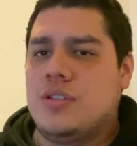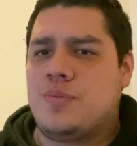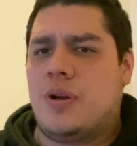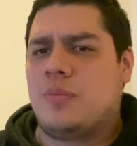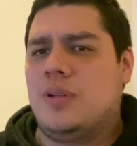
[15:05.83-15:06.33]

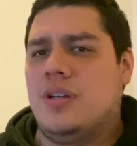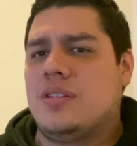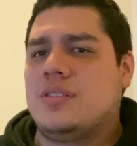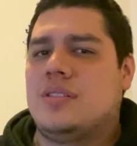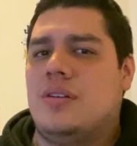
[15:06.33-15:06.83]
Spark
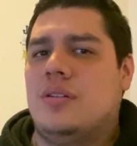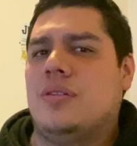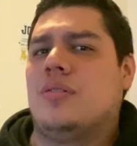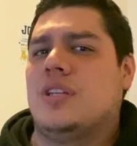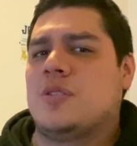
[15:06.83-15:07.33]
plugs, they're a
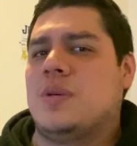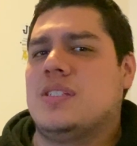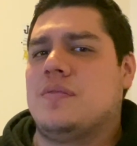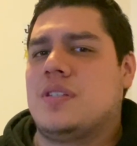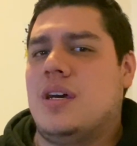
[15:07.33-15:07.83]
little on the
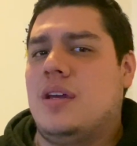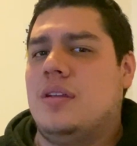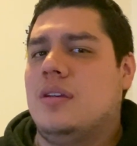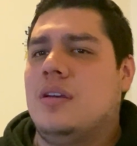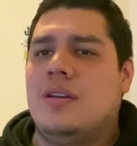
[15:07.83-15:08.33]
expensive
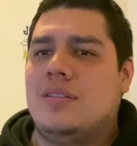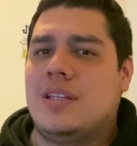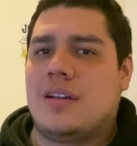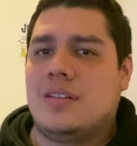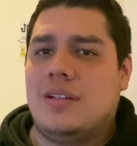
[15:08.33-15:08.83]
side,
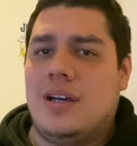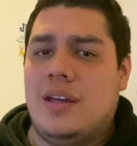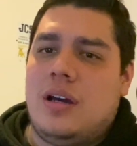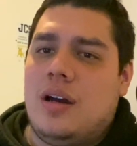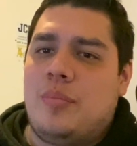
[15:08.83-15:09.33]
not gonna
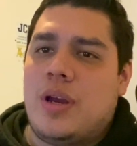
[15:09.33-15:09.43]
lie.